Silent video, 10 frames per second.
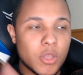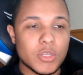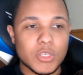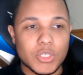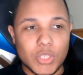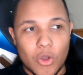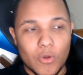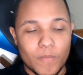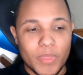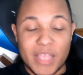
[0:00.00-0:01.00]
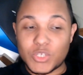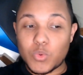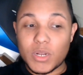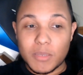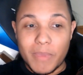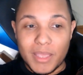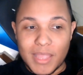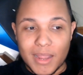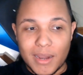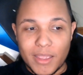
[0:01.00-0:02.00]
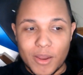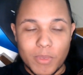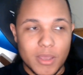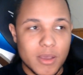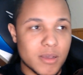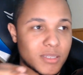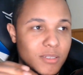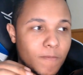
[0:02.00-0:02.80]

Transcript: So I just wanted to make that clear, because